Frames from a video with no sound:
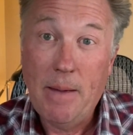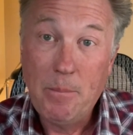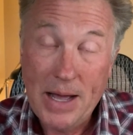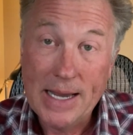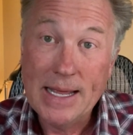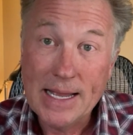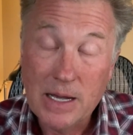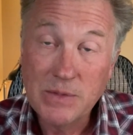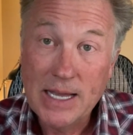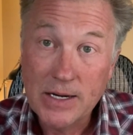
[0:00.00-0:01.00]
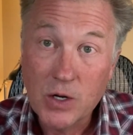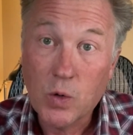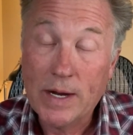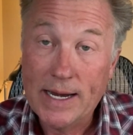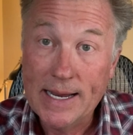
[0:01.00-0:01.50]
But it comes down to
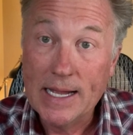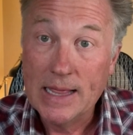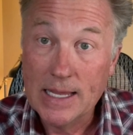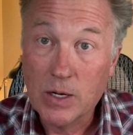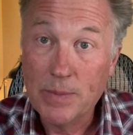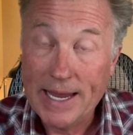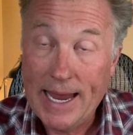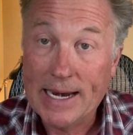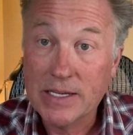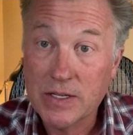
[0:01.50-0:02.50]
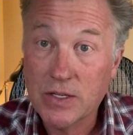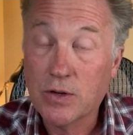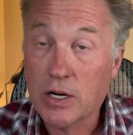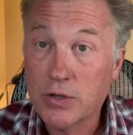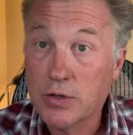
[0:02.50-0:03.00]
creating clear mechanics and
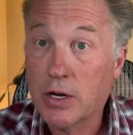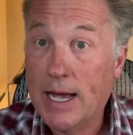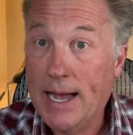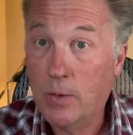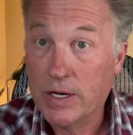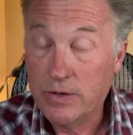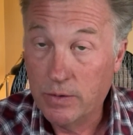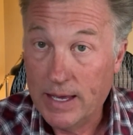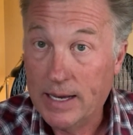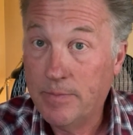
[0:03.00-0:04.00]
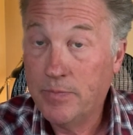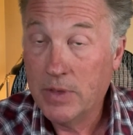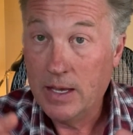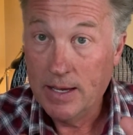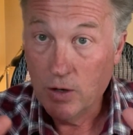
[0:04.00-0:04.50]
structures on how we do that.
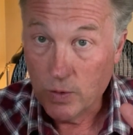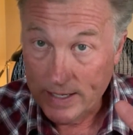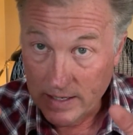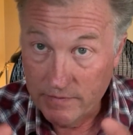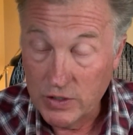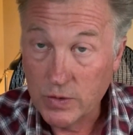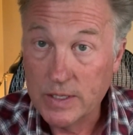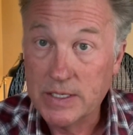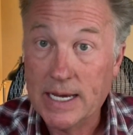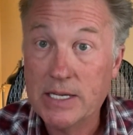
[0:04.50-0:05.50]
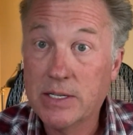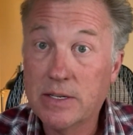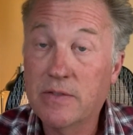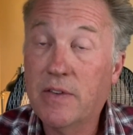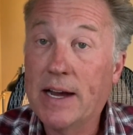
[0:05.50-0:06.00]
Creating a
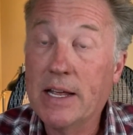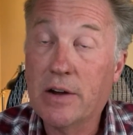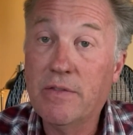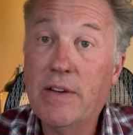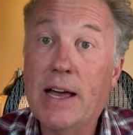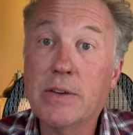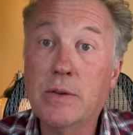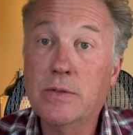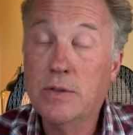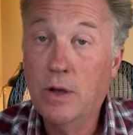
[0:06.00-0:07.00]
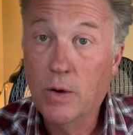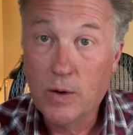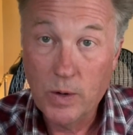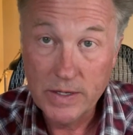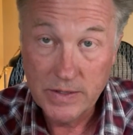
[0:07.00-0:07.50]
visualization, defining our values,
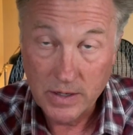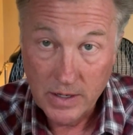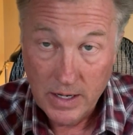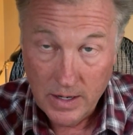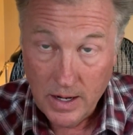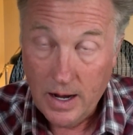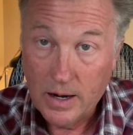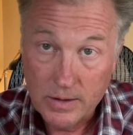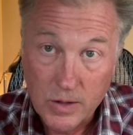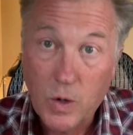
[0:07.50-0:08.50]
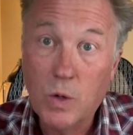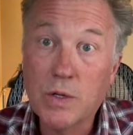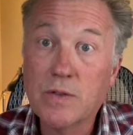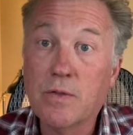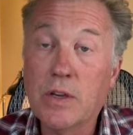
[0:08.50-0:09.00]
knowing what is our
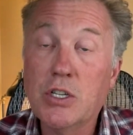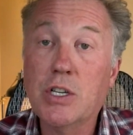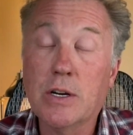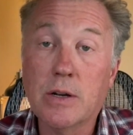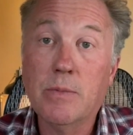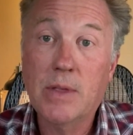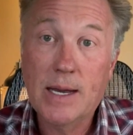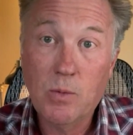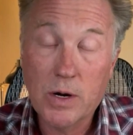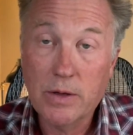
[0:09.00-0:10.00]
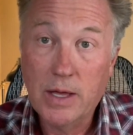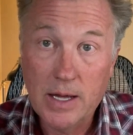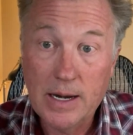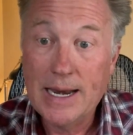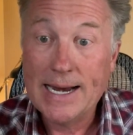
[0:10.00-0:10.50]
goals for this year, then what are
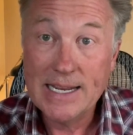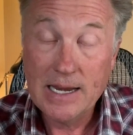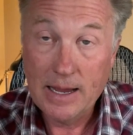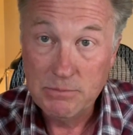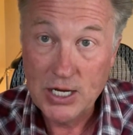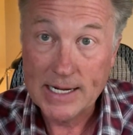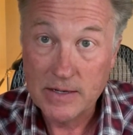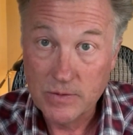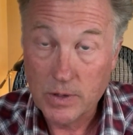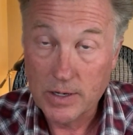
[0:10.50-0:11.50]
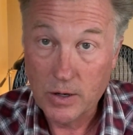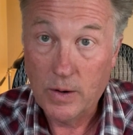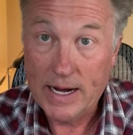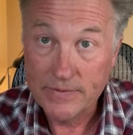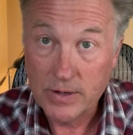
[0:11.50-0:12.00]
the 90-day objectives we're going to go
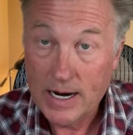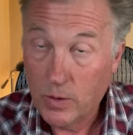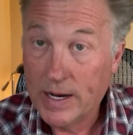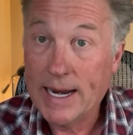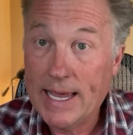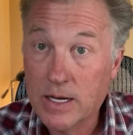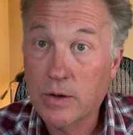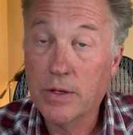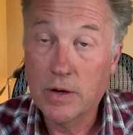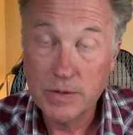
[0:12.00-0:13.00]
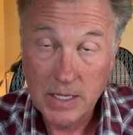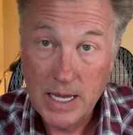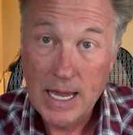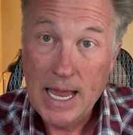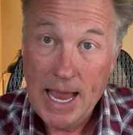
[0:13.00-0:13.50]
after, how are we going to handle those,
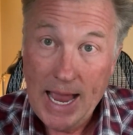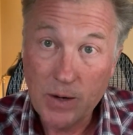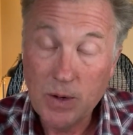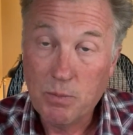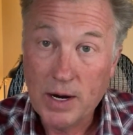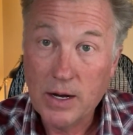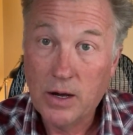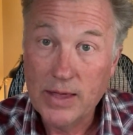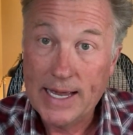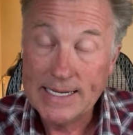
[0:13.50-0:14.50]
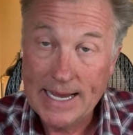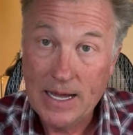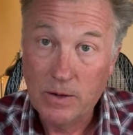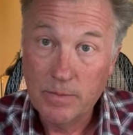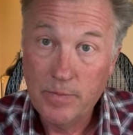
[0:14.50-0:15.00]
how do we break all that down?